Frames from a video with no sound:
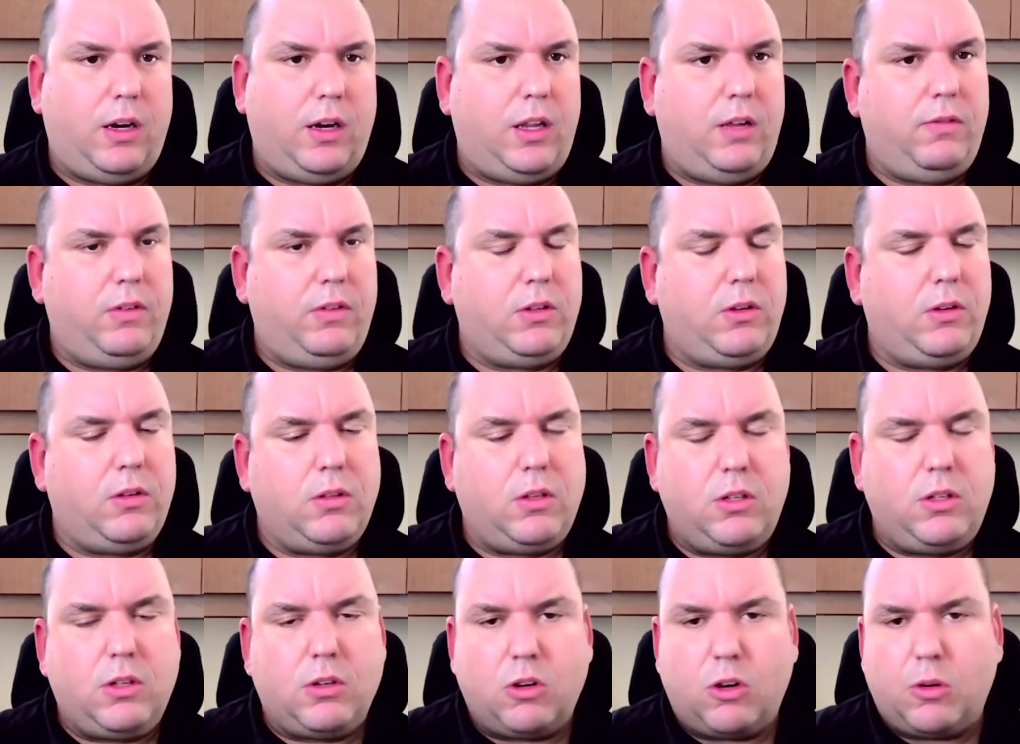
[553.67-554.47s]
even though the
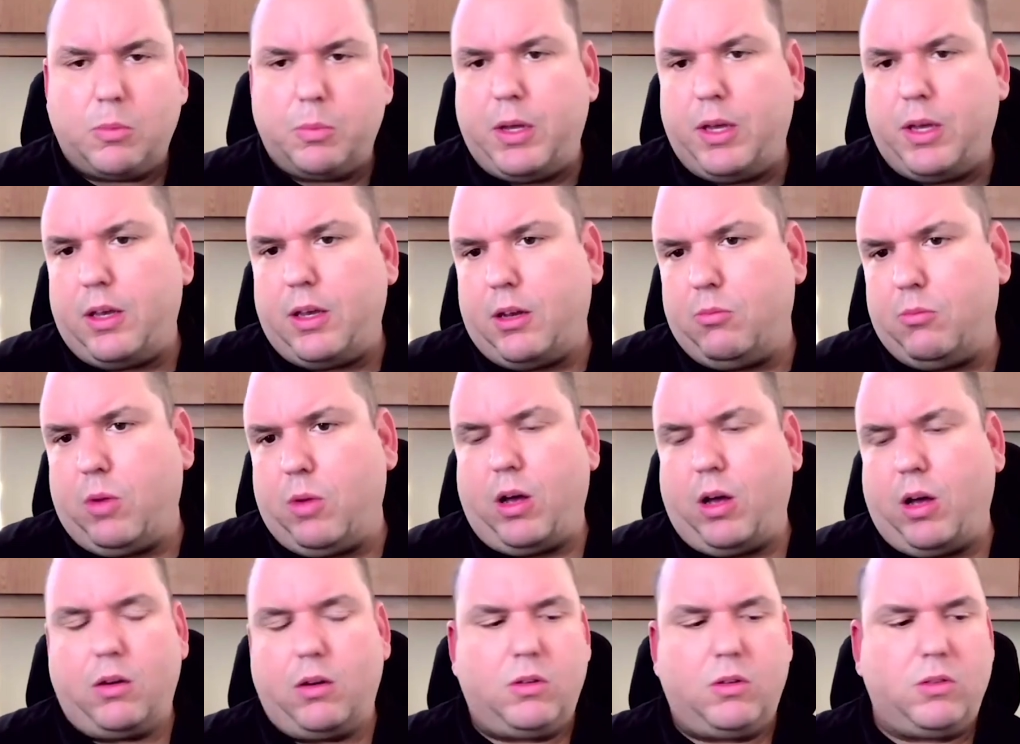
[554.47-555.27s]
European
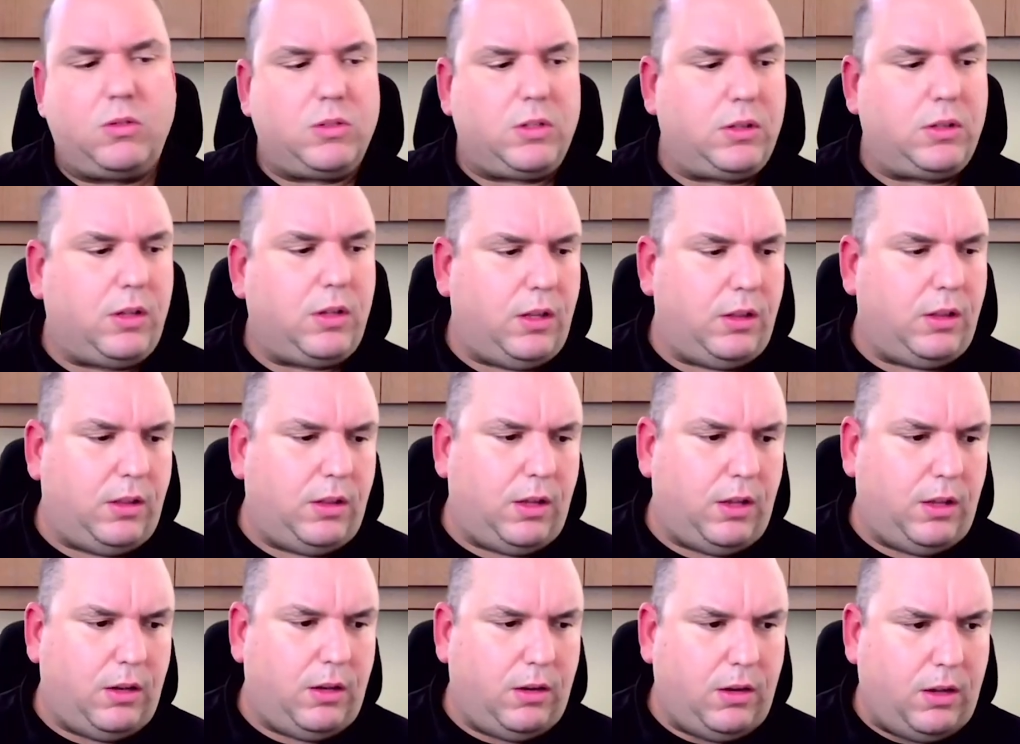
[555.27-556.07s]
models and, and, and,